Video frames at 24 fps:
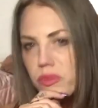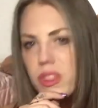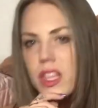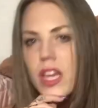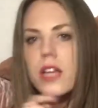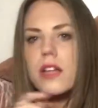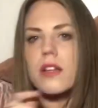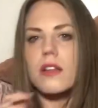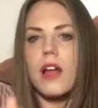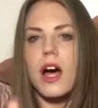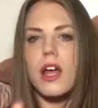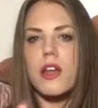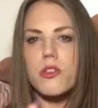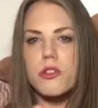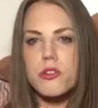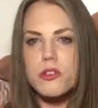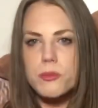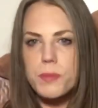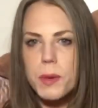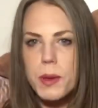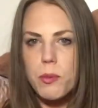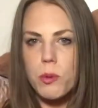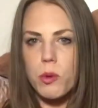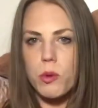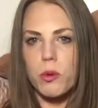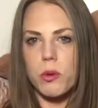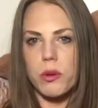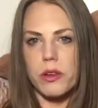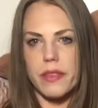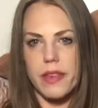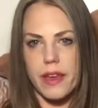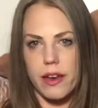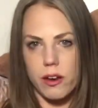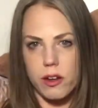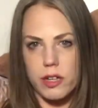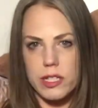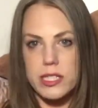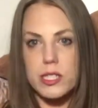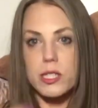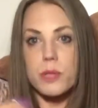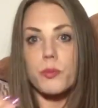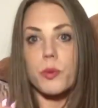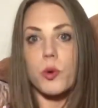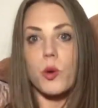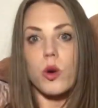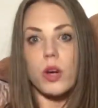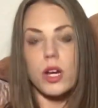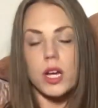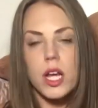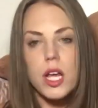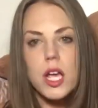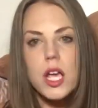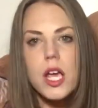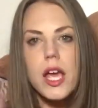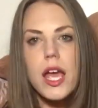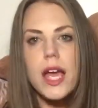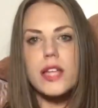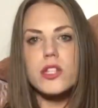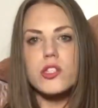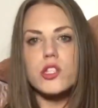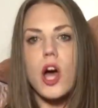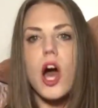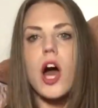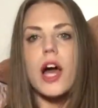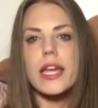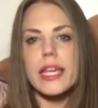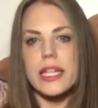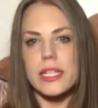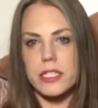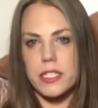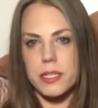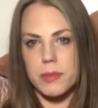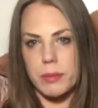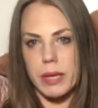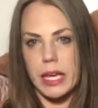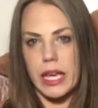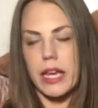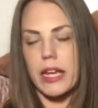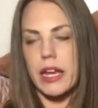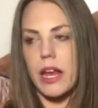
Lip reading: And a lot of those people were there in support and talking to me.